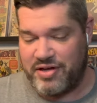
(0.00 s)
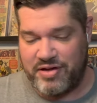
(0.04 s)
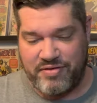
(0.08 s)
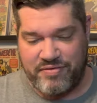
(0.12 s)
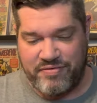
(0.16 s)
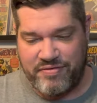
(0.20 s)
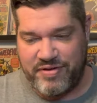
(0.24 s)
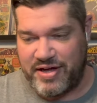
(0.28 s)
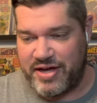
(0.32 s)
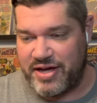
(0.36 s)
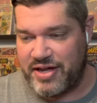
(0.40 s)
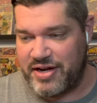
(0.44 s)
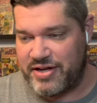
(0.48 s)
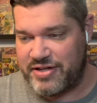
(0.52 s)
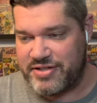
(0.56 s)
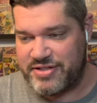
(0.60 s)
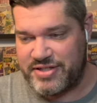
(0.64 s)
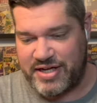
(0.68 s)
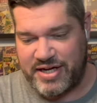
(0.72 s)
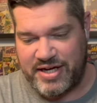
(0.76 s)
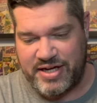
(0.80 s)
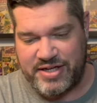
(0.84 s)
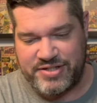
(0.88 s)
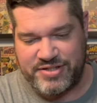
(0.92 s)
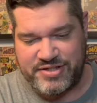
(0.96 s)

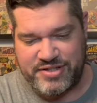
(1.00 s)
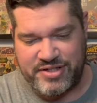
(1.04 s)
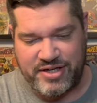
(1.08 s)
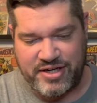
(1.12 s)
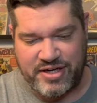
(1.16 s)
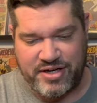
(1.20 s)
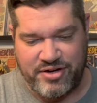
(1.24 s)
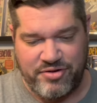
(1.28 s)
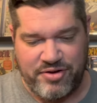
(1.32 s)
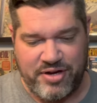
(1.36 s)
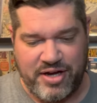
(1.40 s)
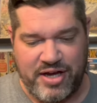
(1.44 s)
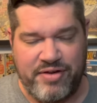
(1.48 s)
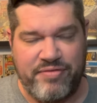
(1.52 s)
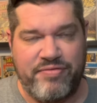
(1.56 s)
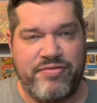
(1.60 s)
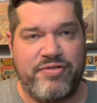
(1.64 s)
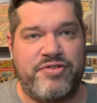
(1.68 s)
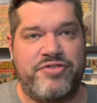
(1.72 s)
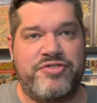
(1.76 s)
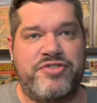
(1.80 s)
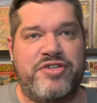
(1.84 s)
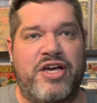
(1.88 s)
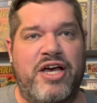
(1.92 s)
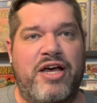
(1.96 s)
Fantastic. Okay,
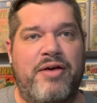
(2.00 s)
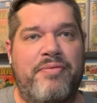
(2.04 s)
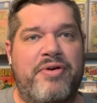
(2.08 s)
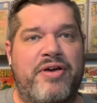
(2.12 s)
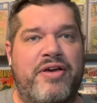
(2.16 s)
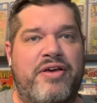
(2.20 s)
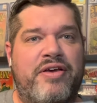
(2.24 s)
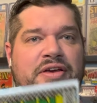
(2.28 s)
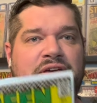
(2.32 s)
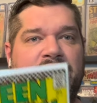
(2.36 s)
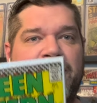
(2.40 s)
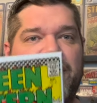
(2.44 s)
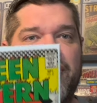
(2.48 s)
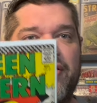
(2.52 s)
first comic.